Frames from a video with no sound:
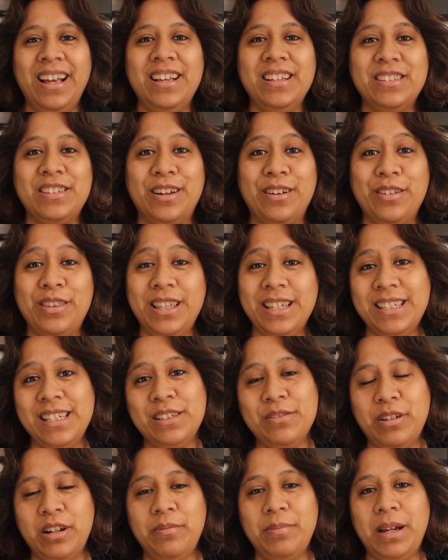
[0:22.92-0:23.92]
So this
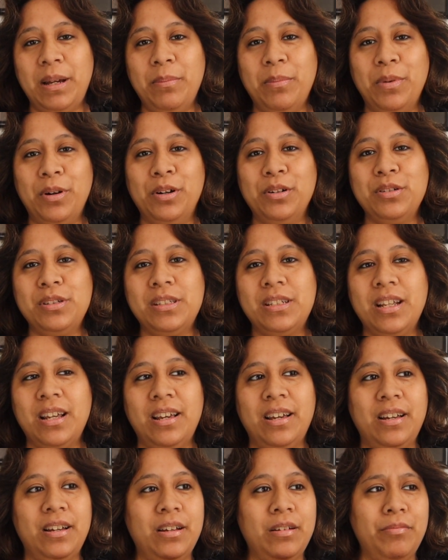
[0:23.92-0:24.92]
is one of my most
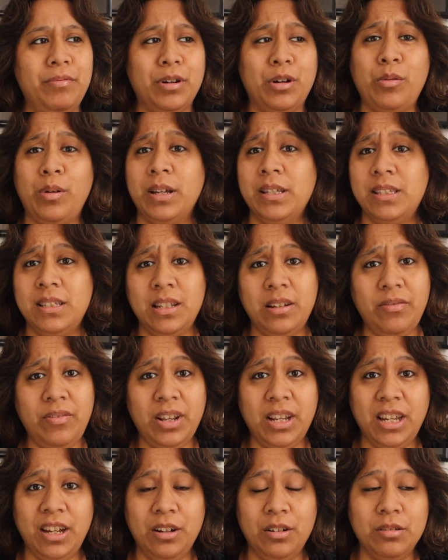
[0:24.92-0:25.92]
requested
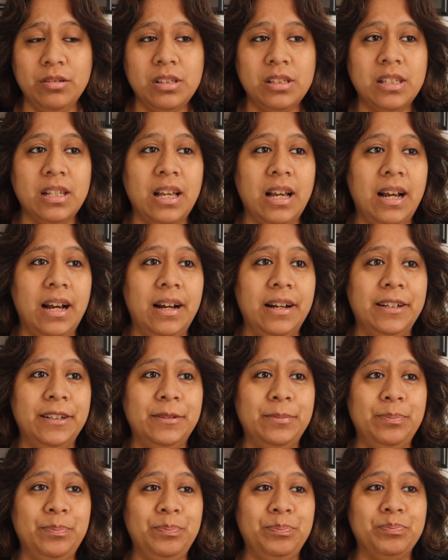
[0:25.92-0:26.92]
videos.
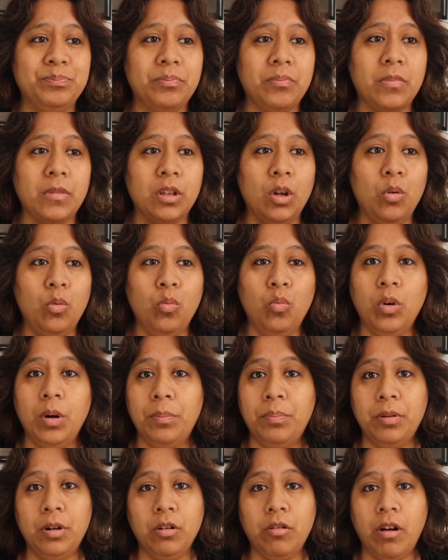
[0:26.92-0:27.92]

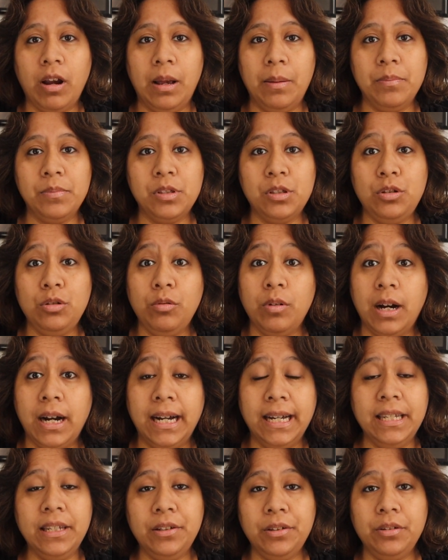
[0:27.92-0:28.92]
What programs do
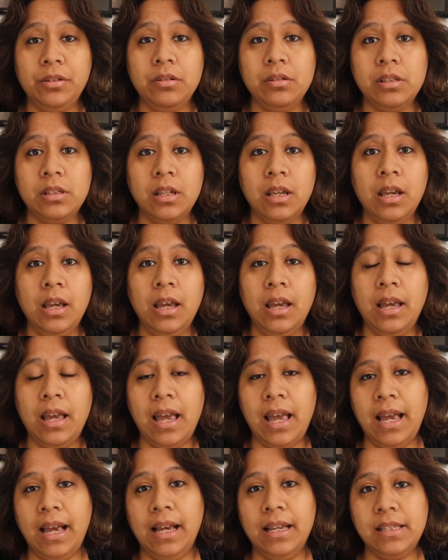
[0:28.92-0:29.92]
I use
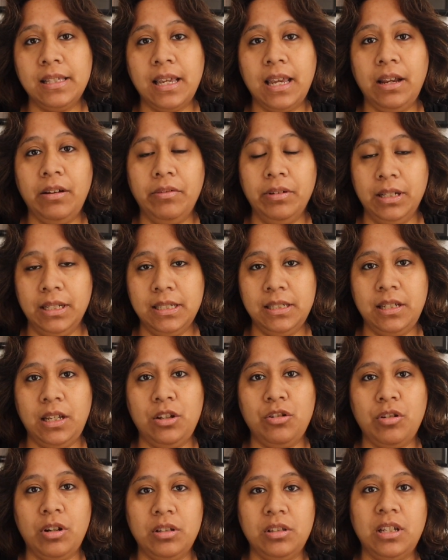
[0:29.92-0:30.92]
as a real estate
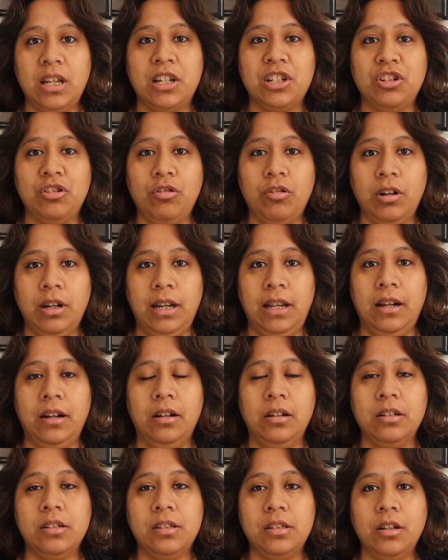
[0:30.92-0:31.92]
transaction
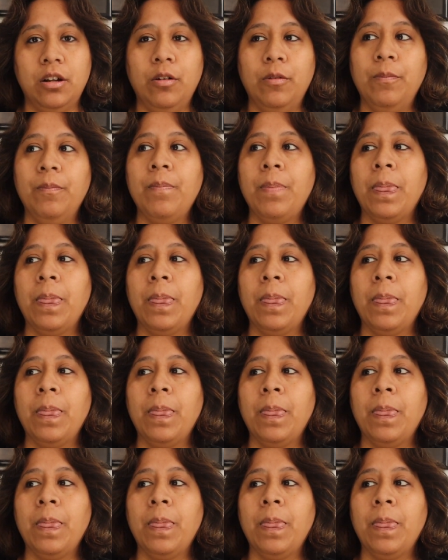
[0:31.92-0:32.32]
coordinator? So